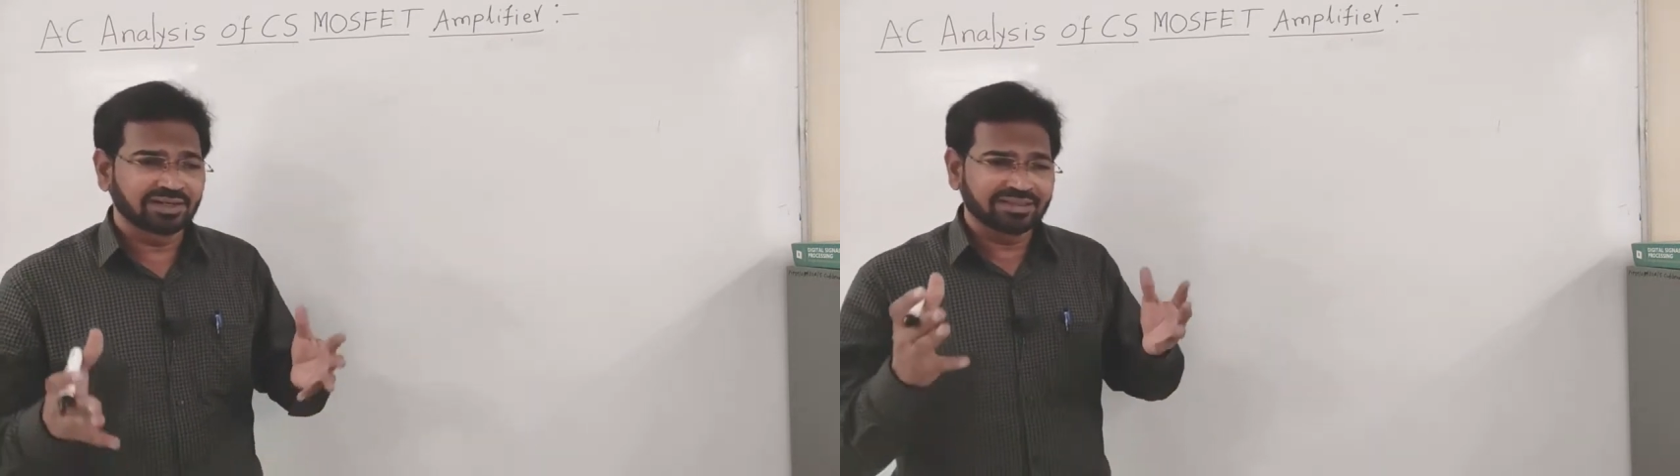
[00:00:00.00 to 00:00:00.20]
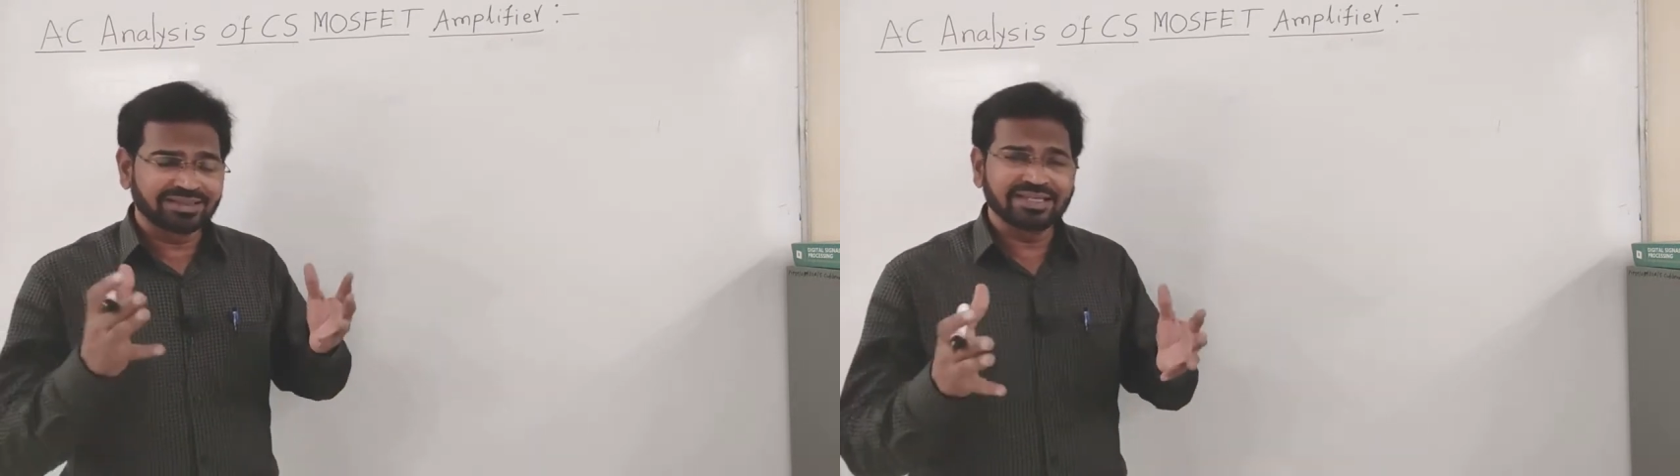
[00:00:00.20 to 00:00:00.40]

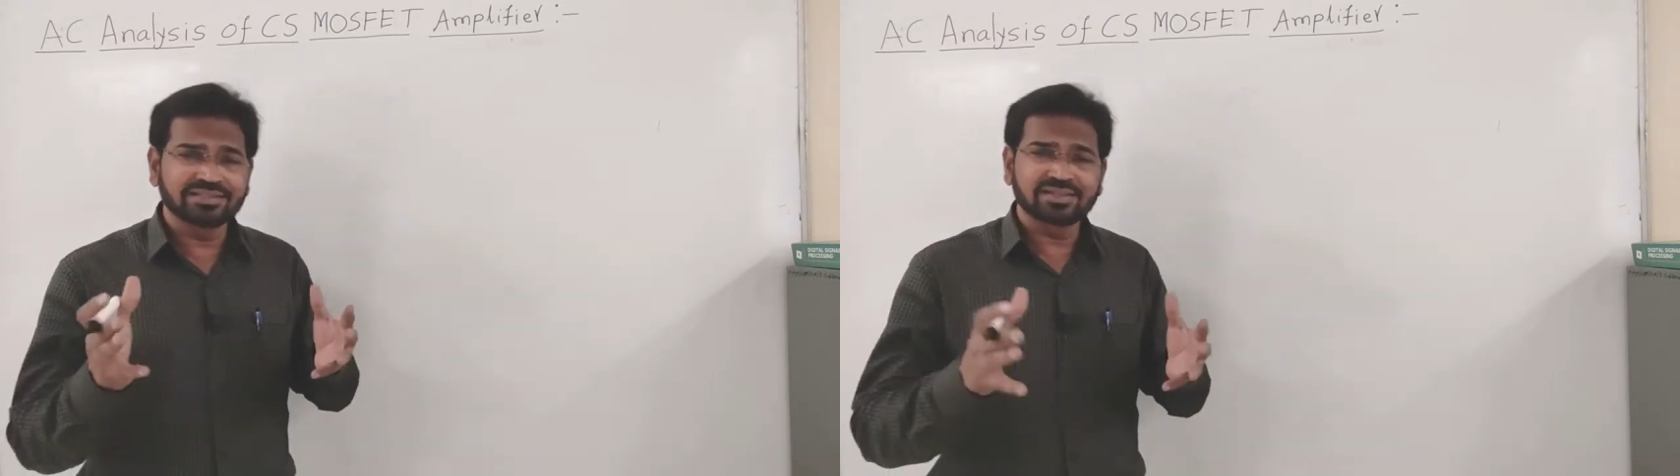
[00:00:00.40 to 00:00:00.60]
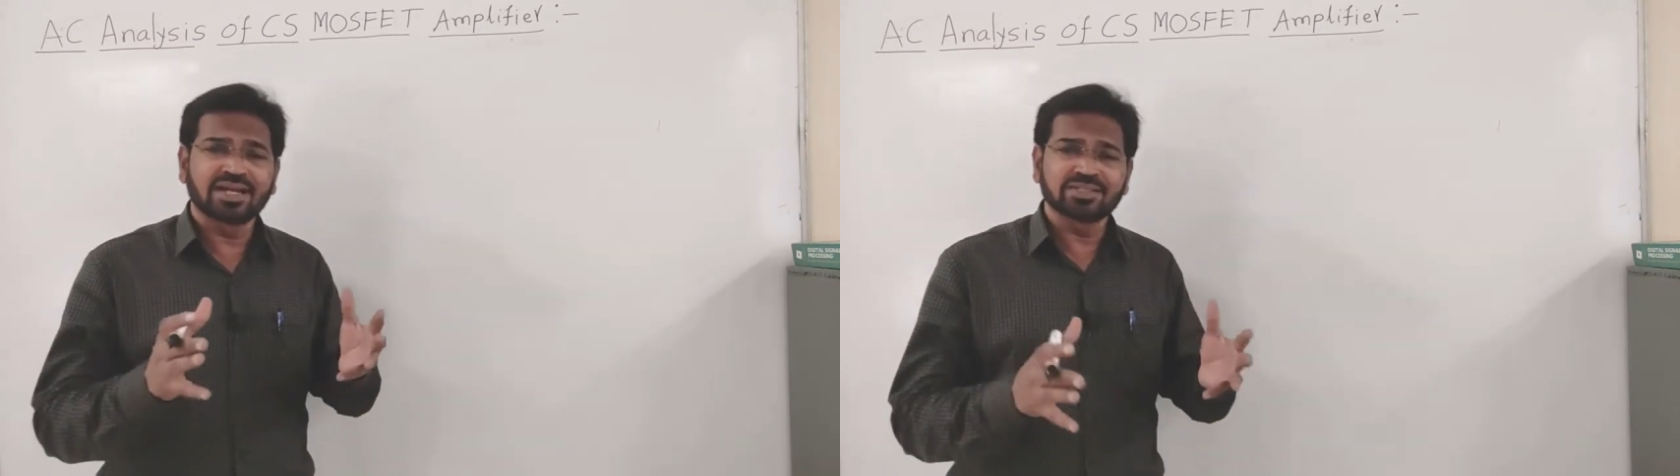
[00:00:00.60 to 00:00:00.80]

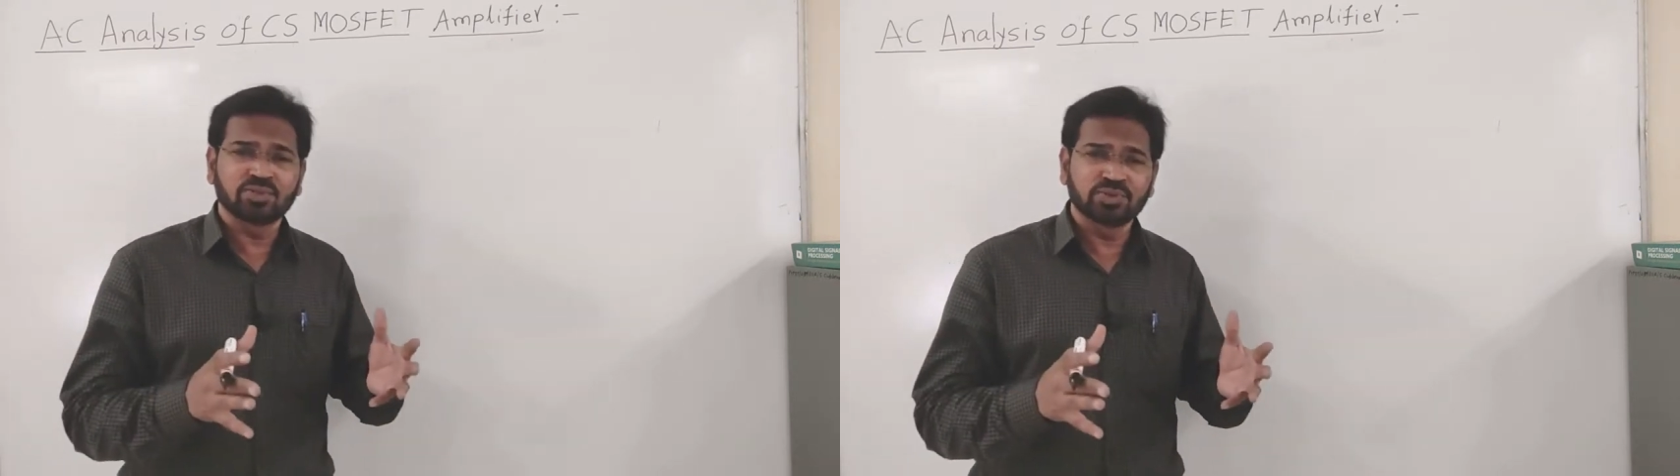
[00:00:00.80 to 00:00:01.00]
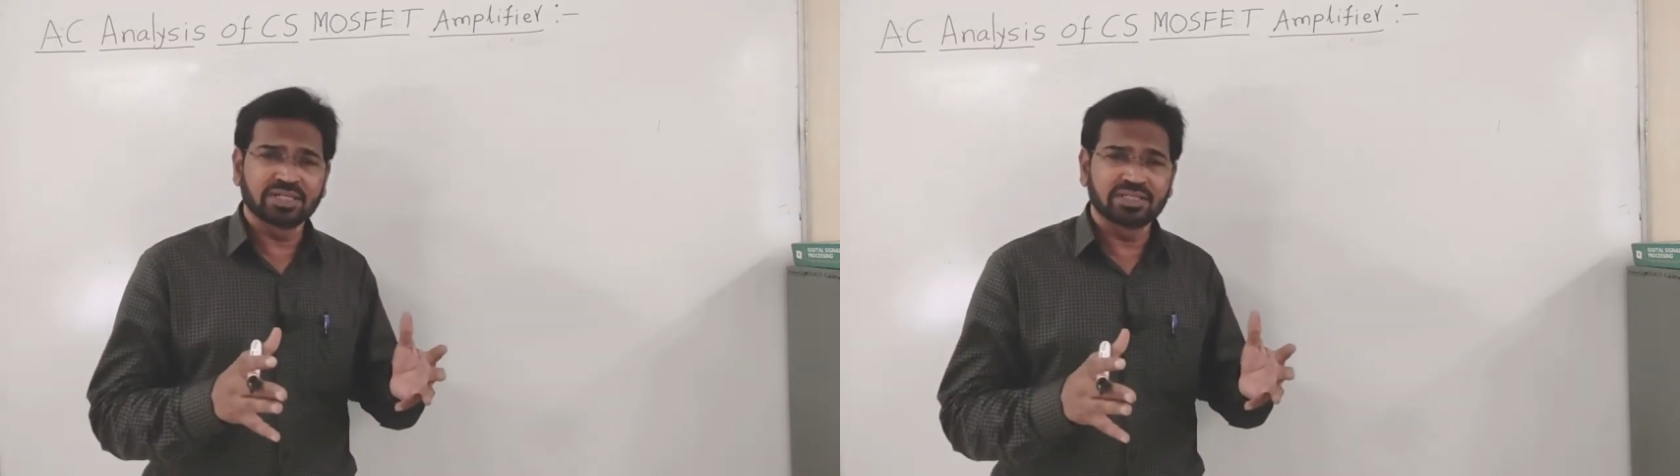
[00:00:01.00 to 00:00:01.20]
These
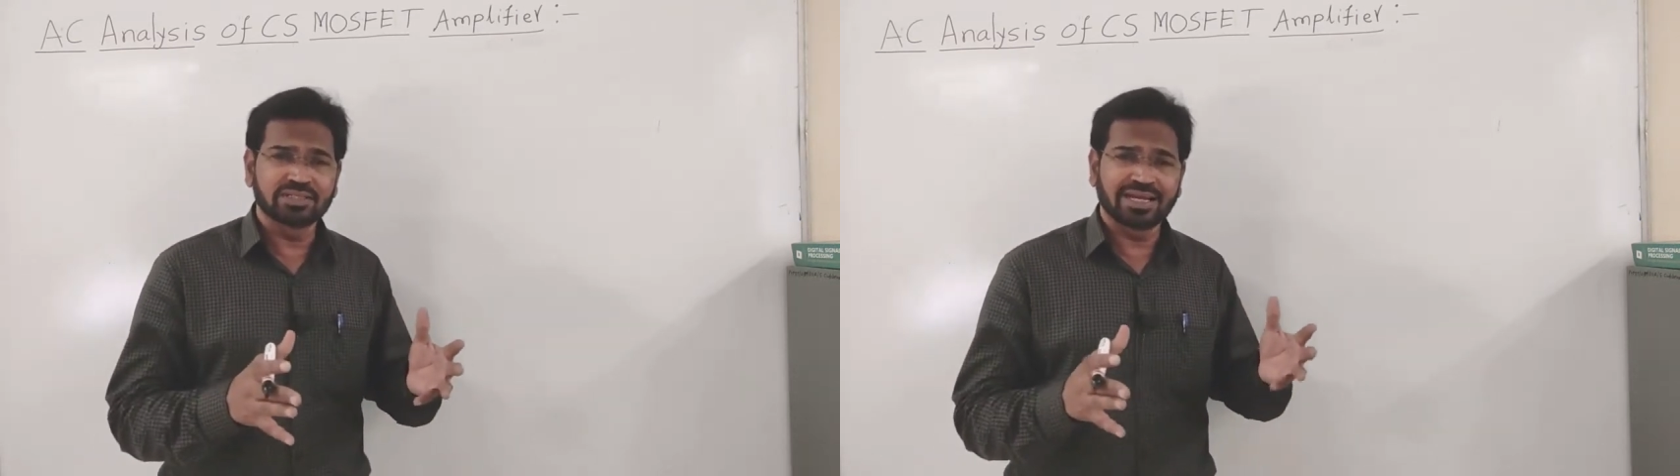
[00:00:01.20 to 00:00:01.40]
transducers